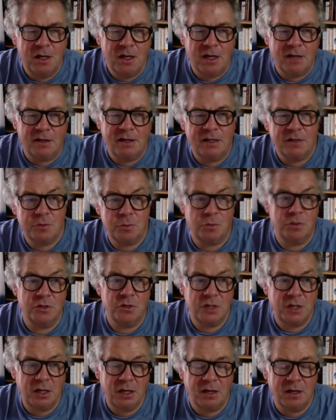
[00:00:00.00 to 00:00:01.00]
And as we're
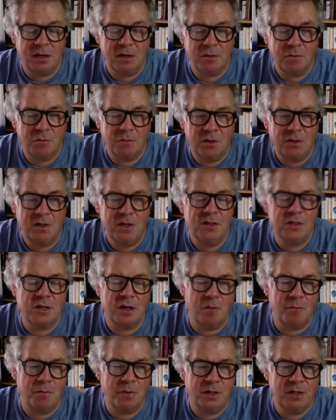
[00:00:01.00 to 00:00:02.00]
seeing, when these
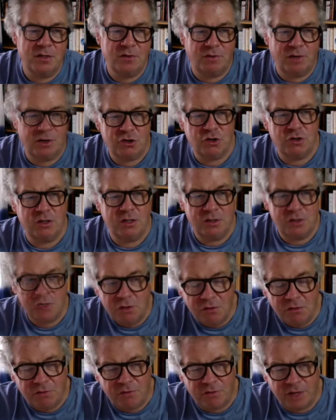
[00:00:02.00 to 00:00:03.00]
companies eventually
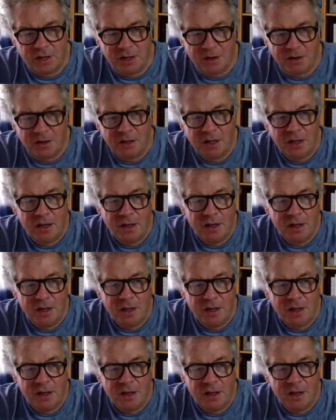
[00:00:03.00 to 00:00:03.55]
do fail,